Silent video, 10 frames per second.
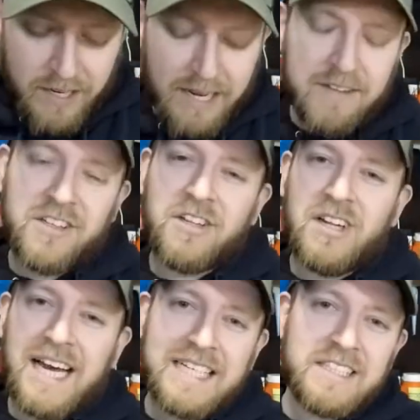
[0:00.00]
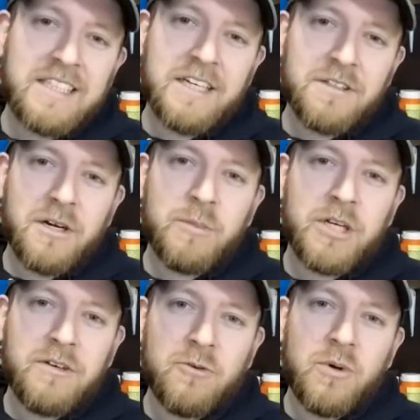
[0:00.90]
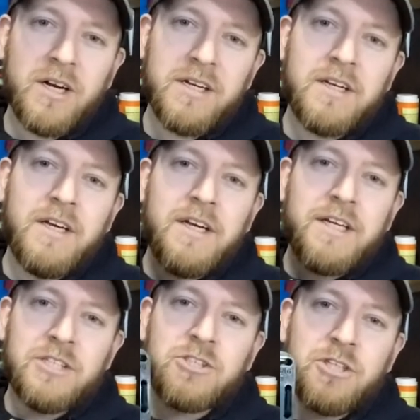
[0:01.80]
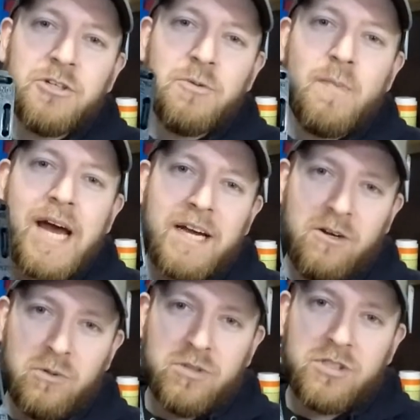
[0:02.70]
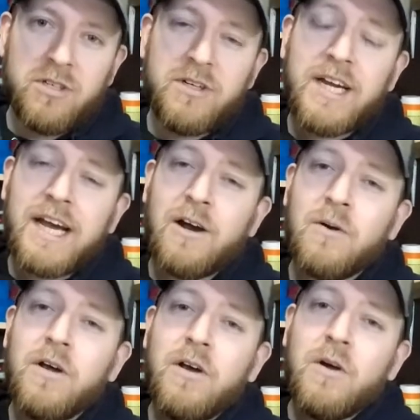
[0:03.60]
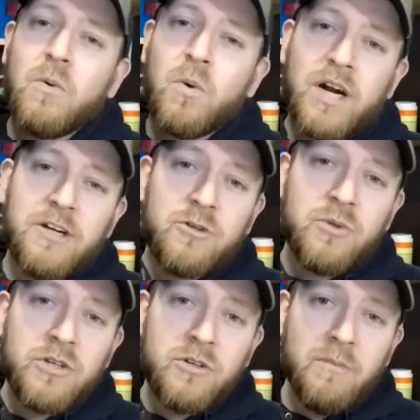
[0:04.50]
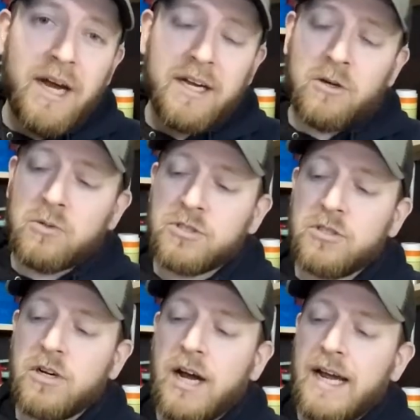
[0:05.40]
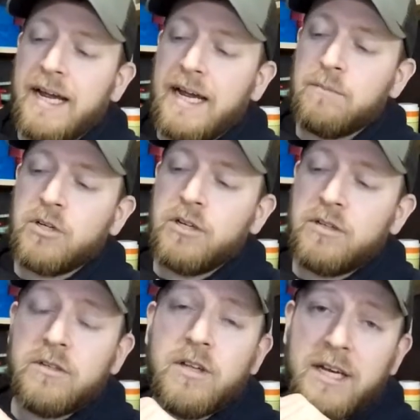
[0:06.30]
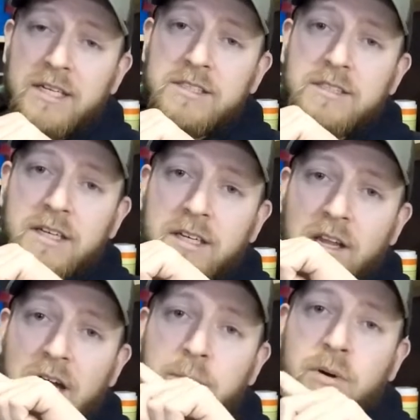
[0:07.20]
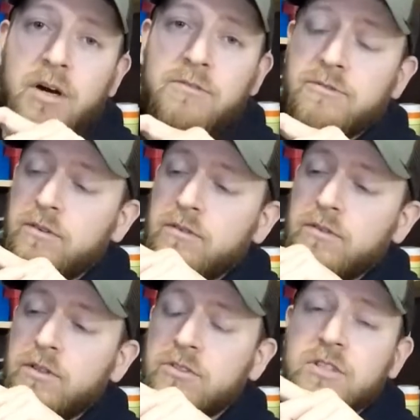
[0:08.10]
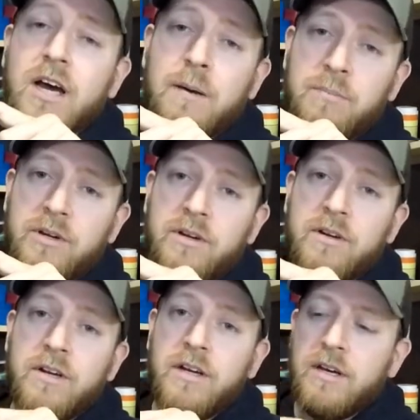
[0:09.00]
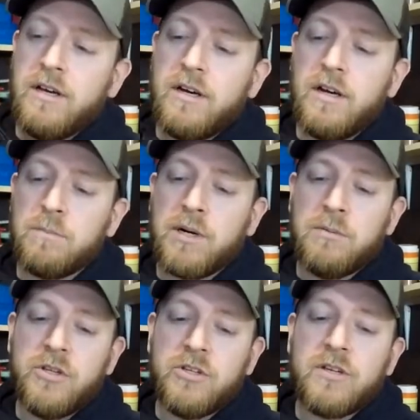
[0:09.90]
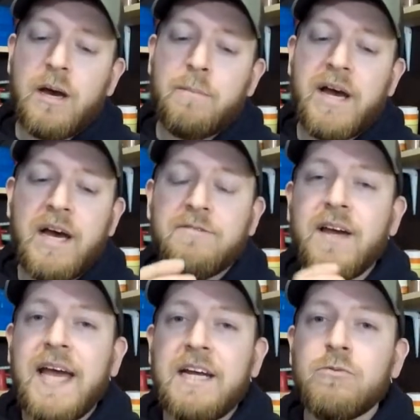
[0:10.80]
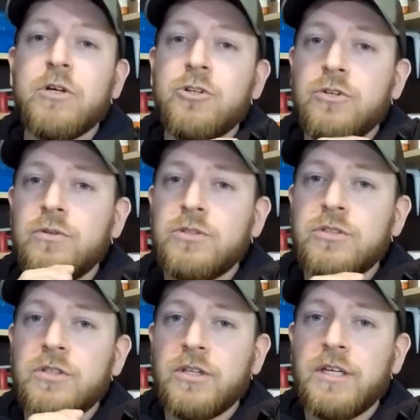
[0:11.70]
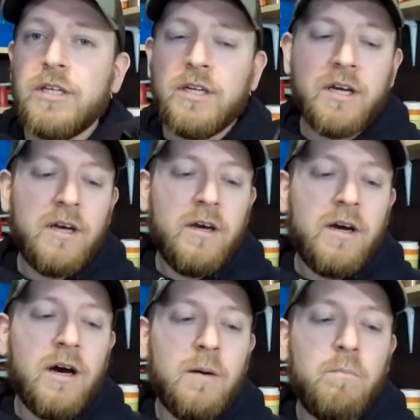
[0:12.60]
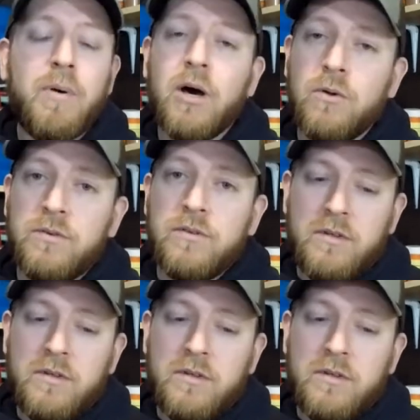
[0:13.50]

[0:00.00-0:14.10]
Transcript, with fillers: And then the last thing that I'm going to give away is the new mag holster. Now, when I do the new mag holster, I am going to, like I said, lop off this top here, uh, probably the top half, and reduce the uh, belt,